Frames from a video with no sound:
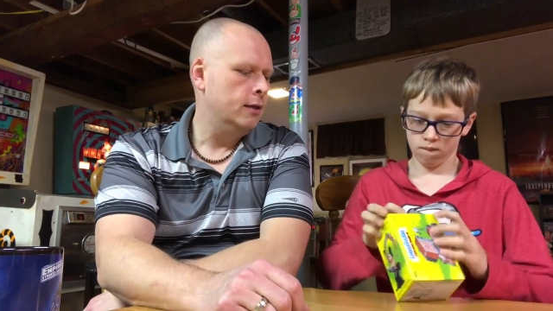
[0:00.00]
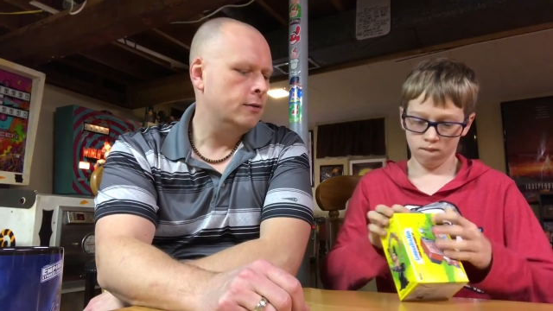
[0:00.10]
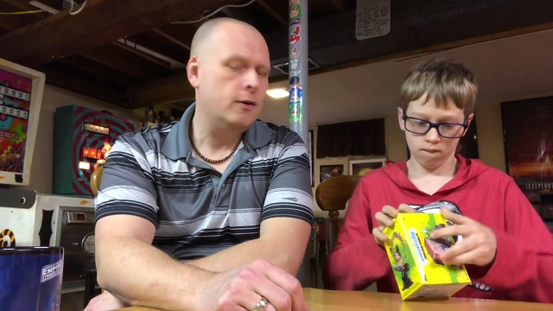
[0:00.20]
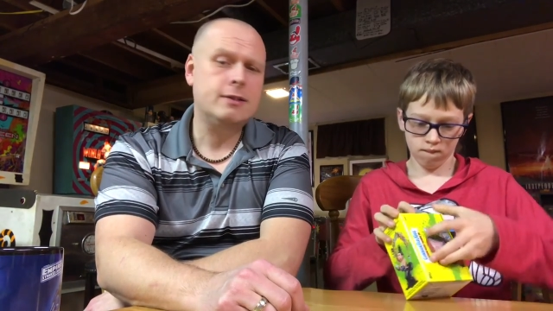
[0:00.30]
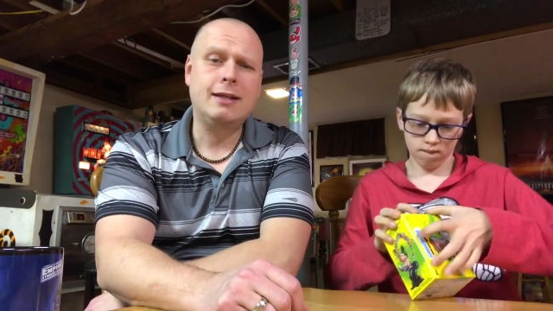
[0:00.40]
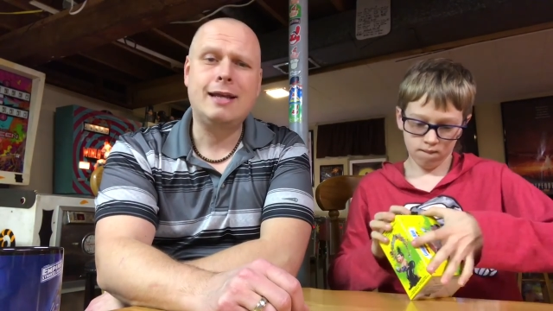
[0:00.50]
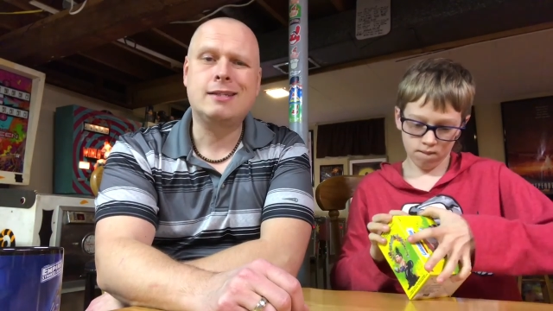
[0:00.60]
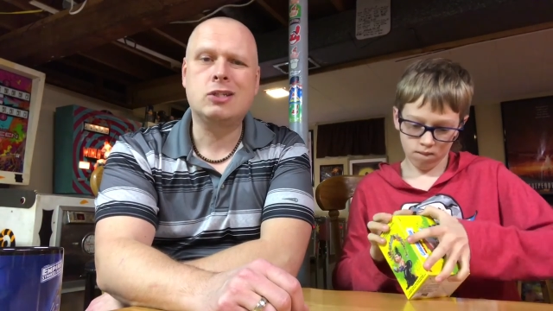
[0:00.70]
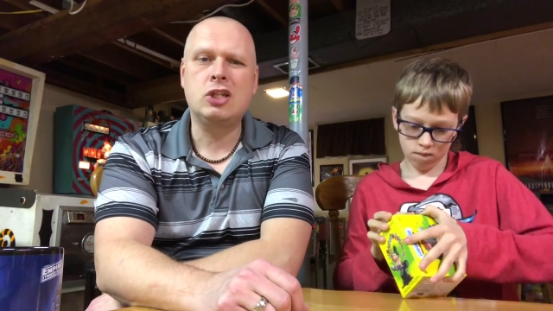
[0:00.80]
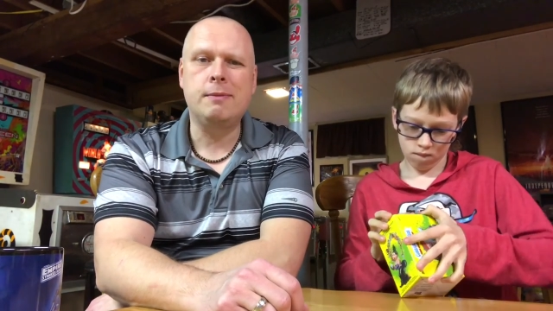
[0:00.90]
Speaker 1: So it's a
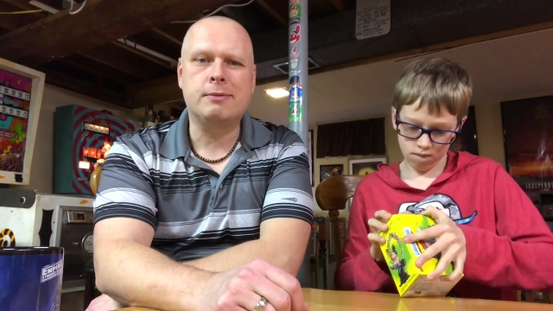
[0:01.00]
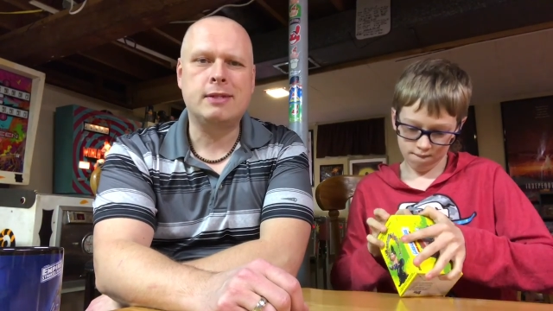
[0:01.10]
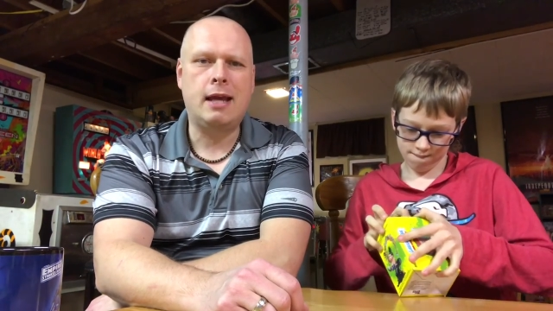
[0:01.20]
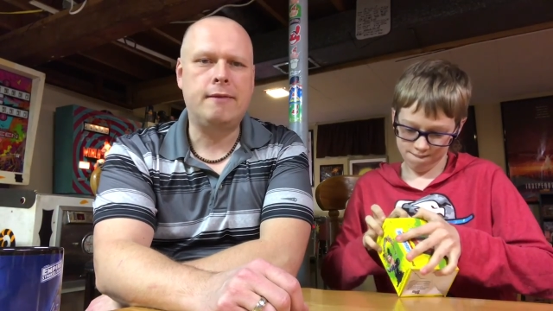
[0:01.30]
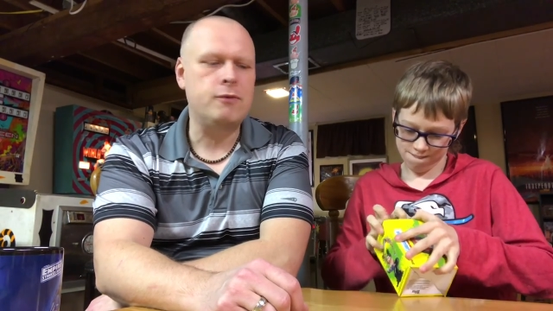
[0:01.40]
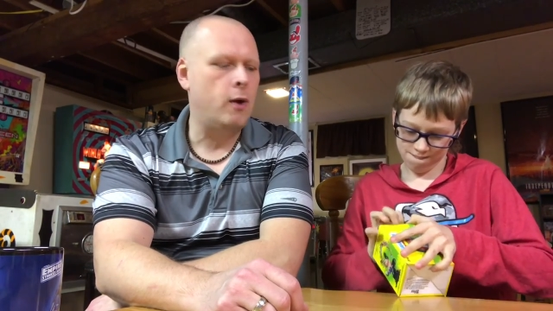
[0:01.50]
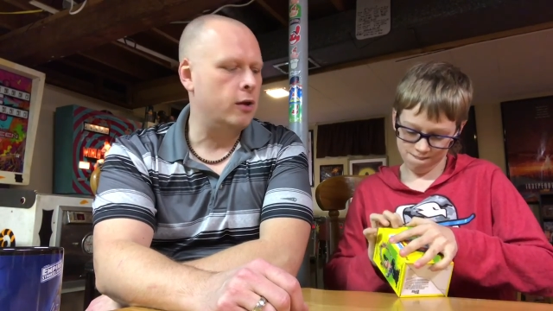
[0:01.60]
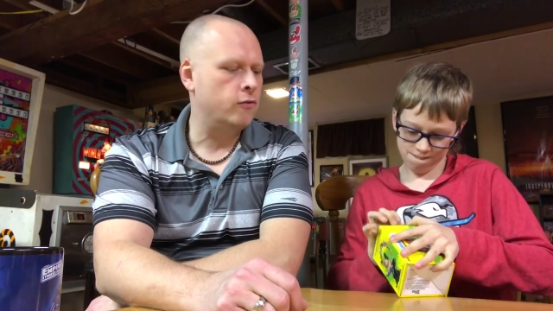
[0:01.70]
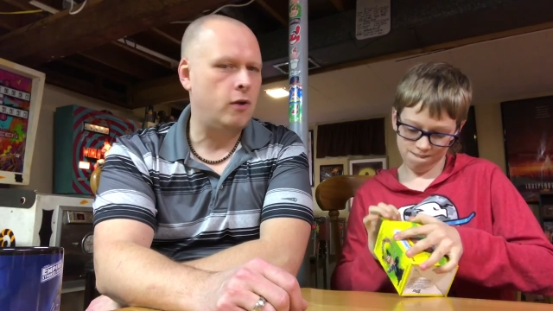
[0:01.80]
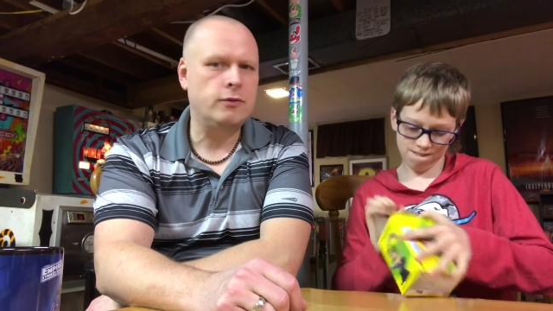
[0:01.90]
nice cheap set if you
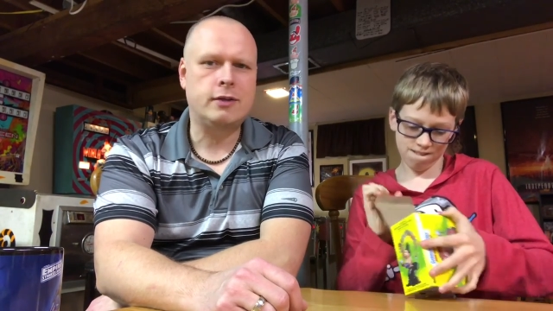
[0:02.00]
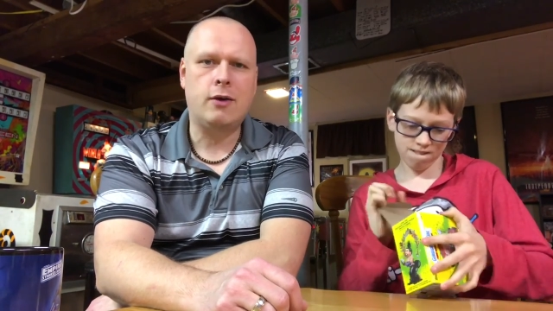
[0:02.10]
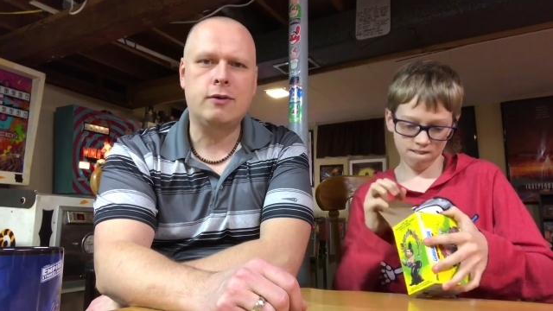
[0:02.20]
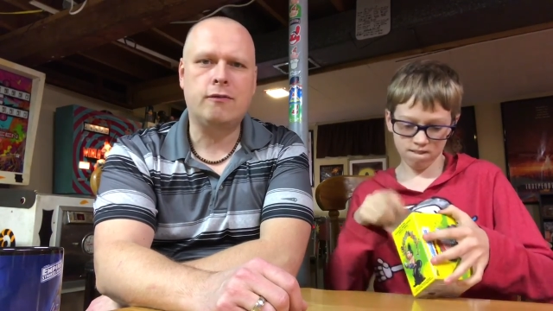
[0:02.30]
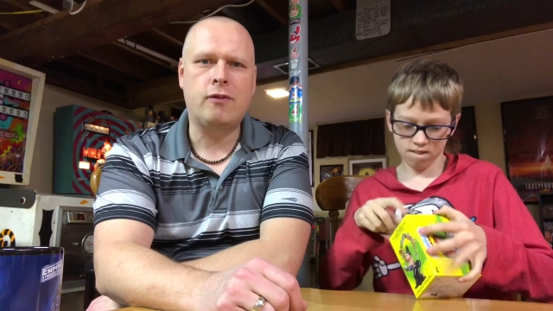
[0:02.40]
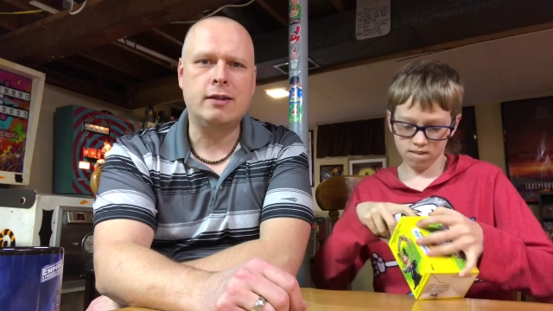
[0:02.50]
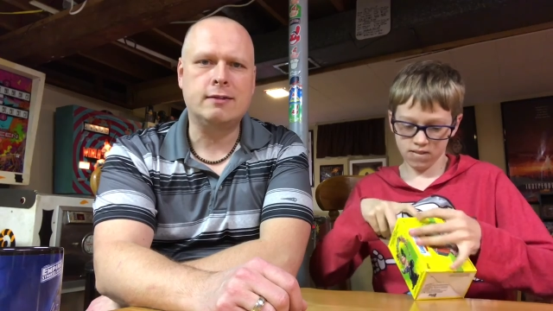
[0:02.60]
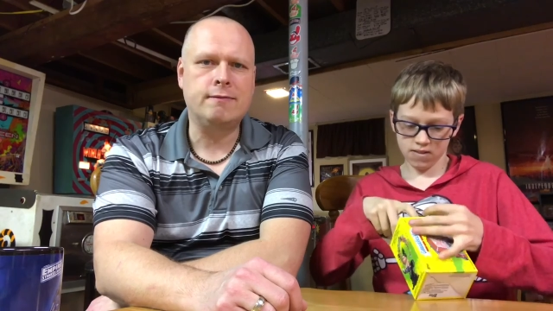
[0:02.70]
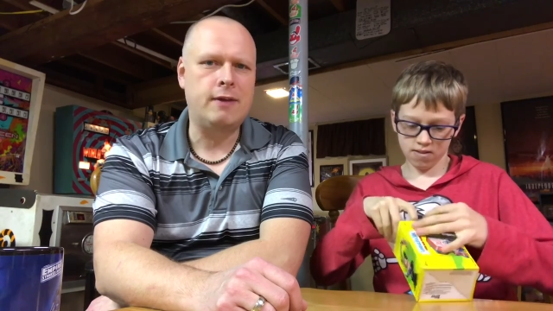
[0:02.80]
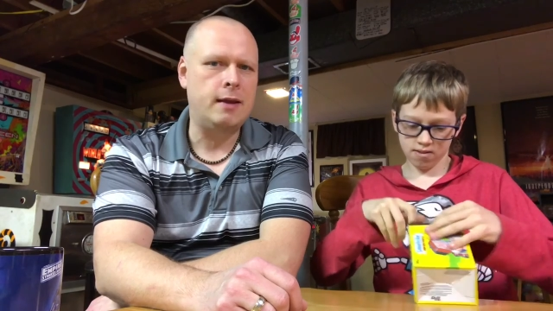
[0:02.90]
want to gross out your
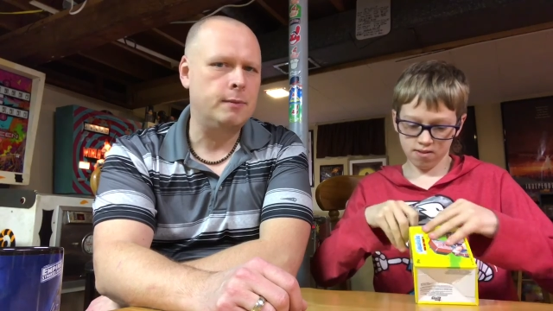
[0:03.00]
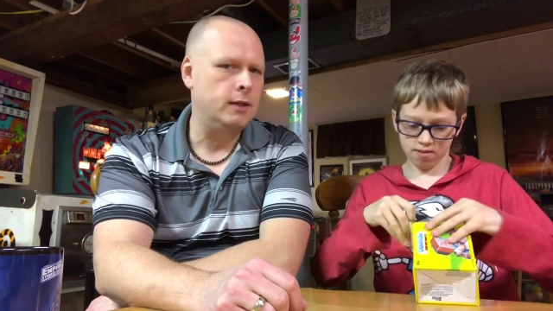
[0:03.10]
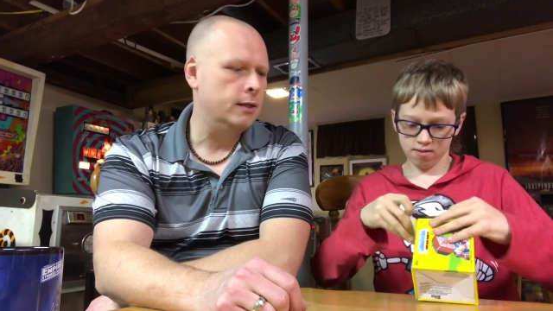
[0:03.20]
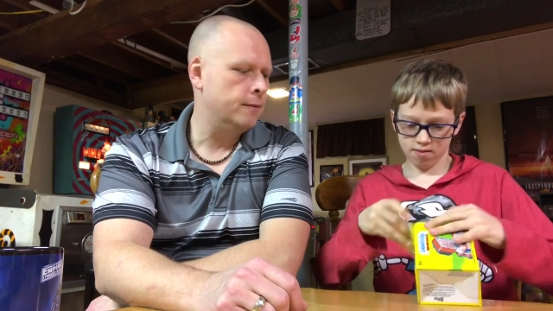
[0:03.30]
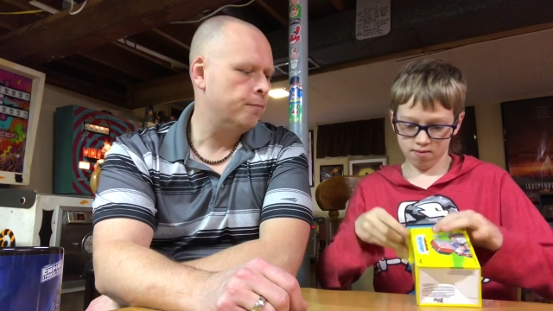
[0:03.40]
friends and family.